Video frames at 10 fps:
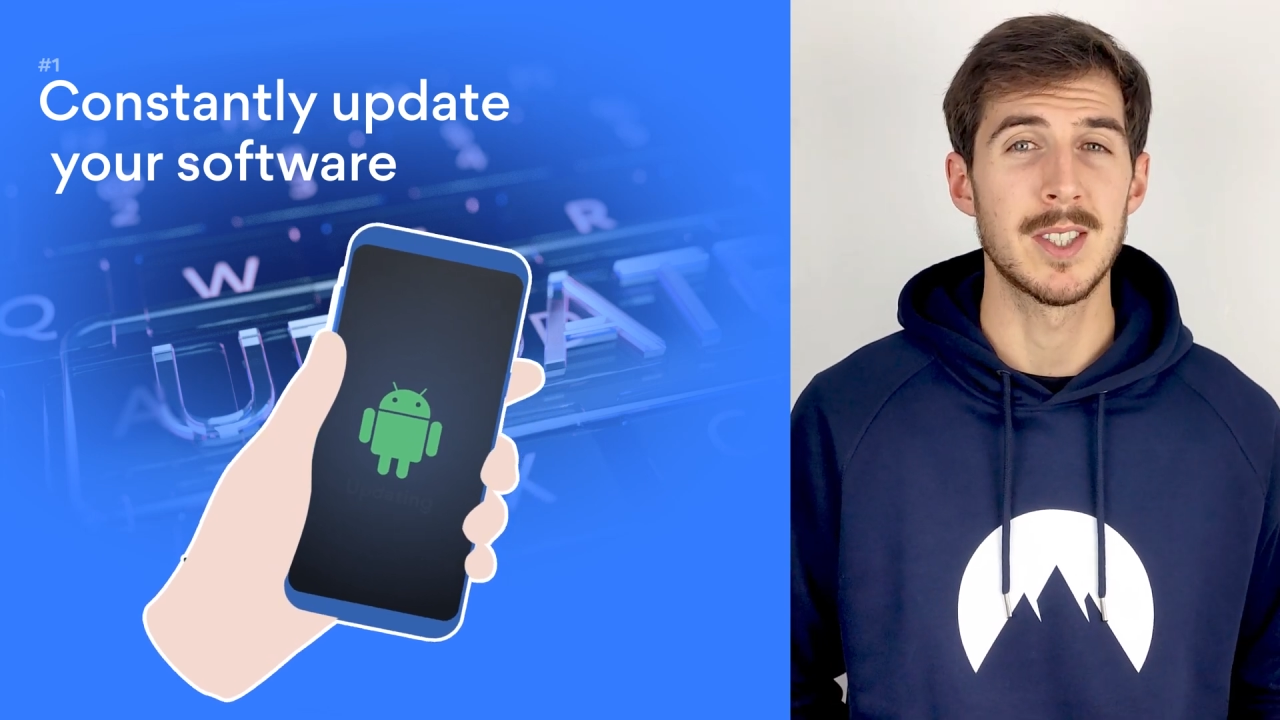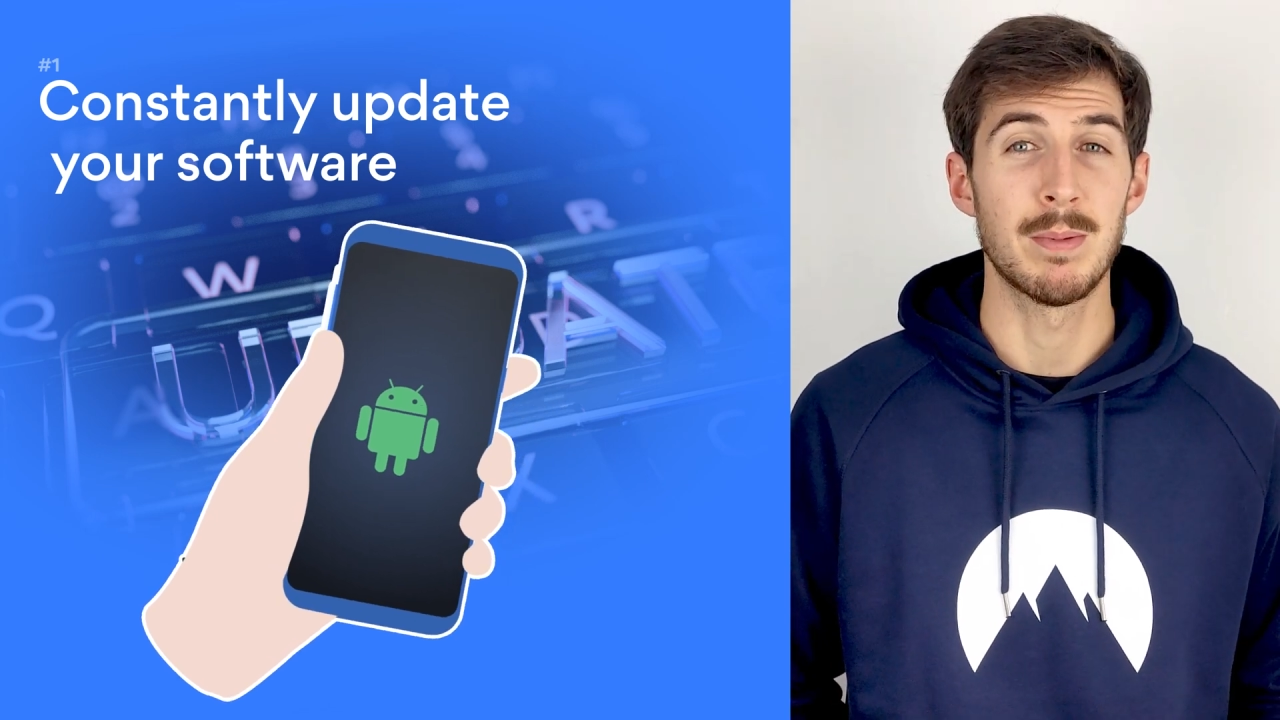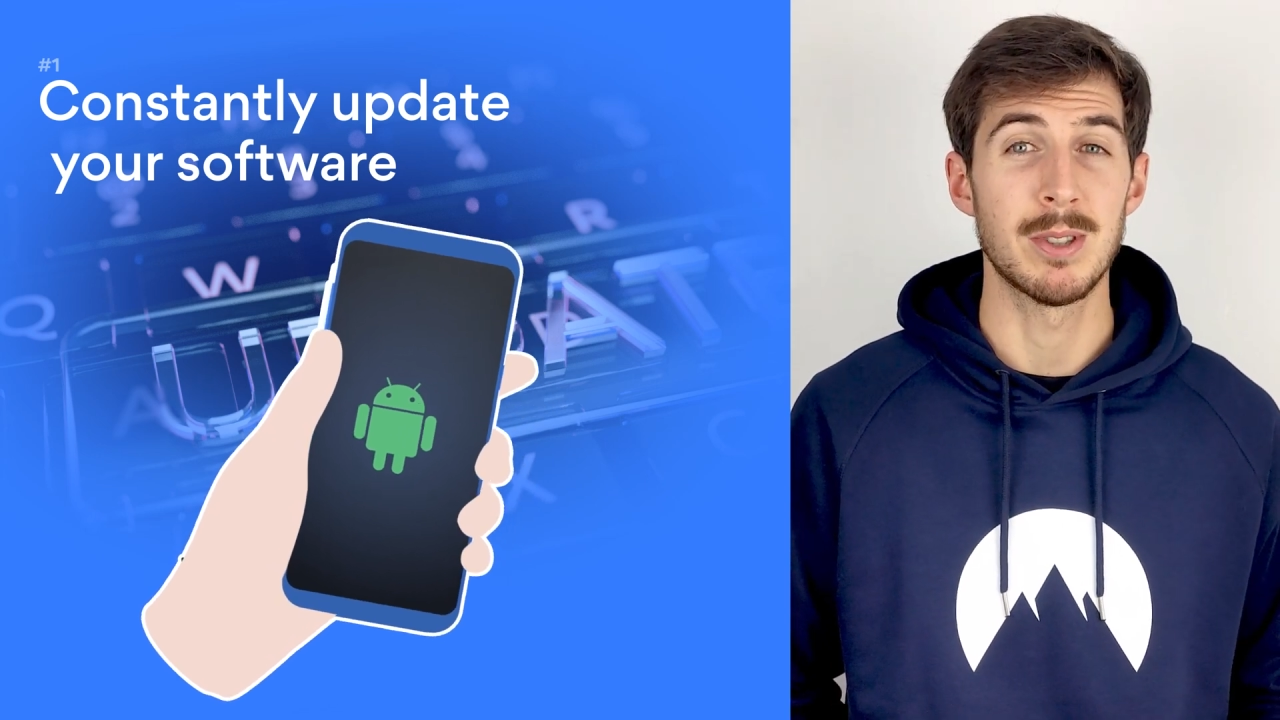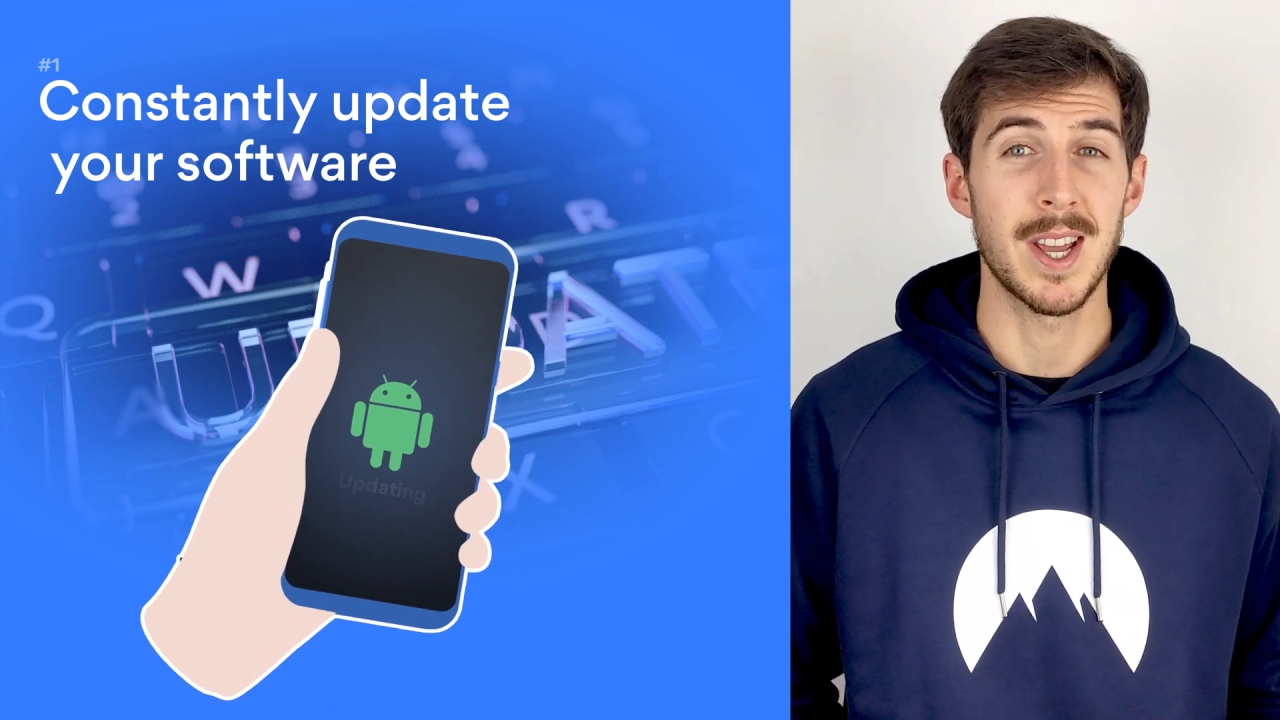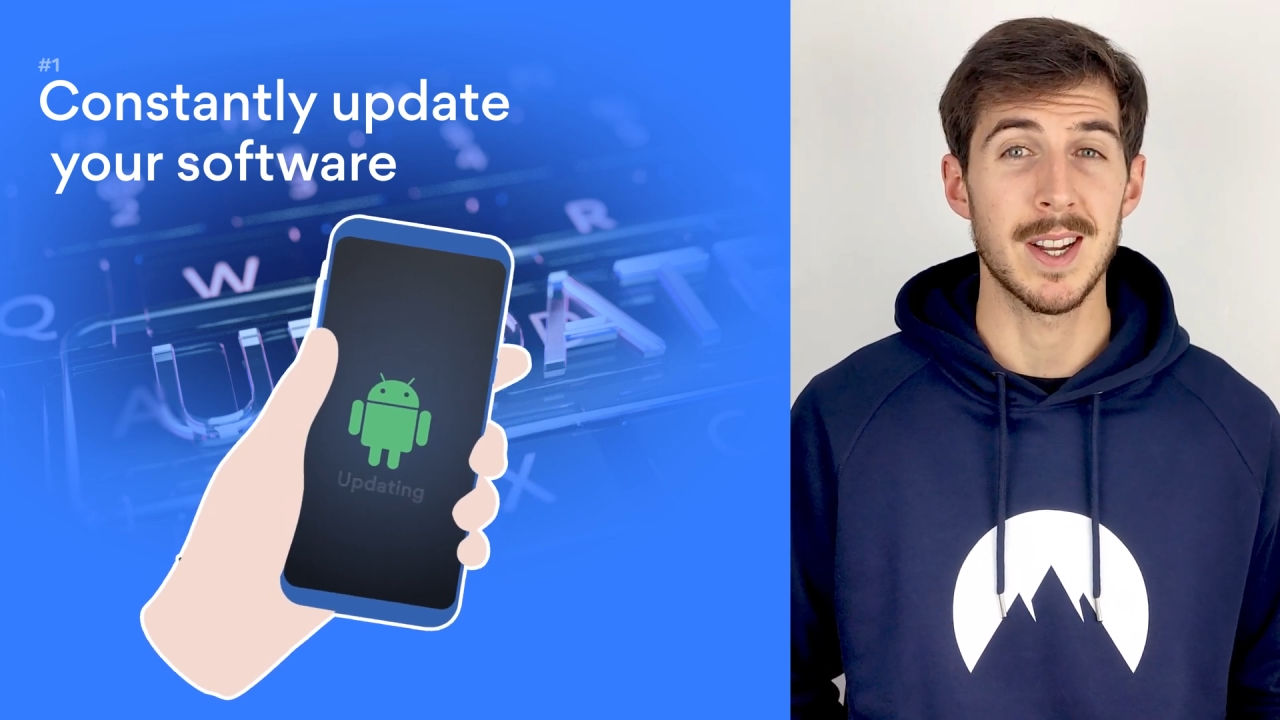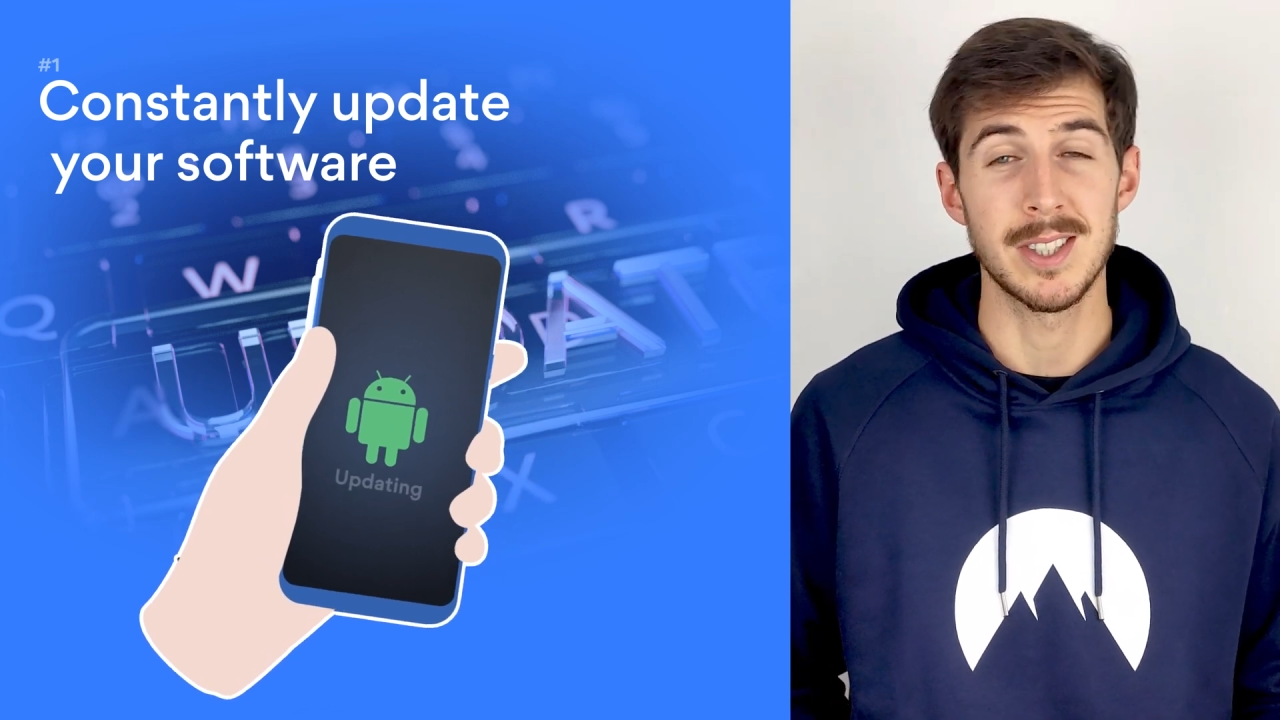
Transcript: to protect